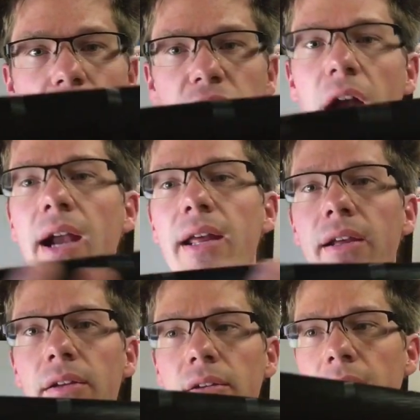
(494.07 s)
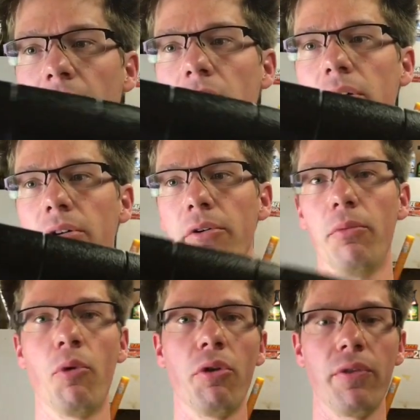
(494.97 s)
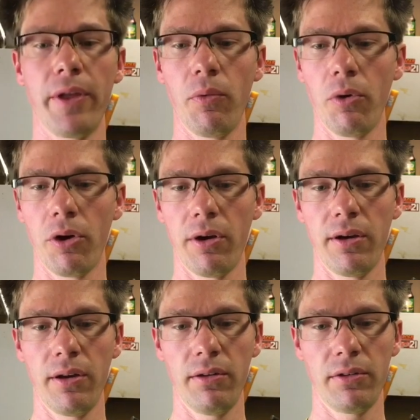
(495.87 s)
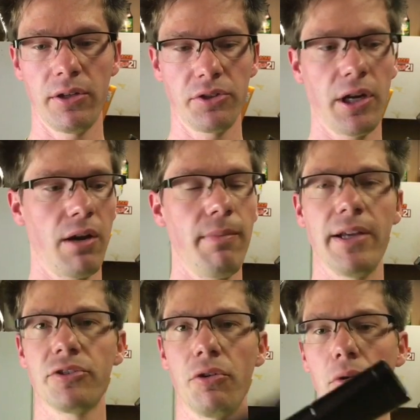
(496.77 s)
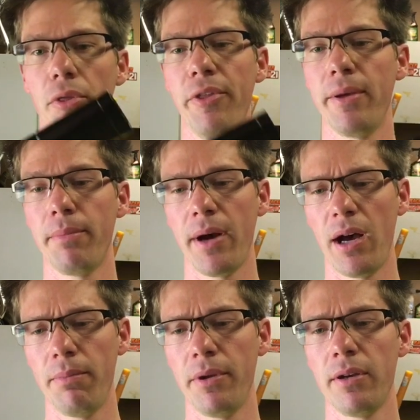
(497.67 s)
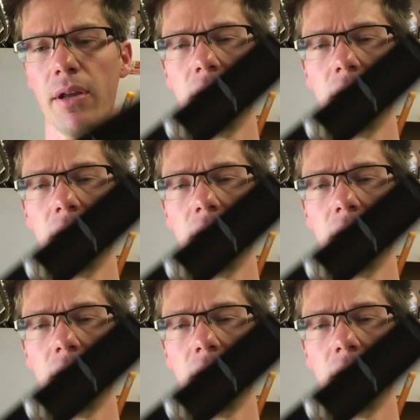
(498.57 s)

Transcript: shining now a little more than they were, and it just kind of makes the whole thing pop. And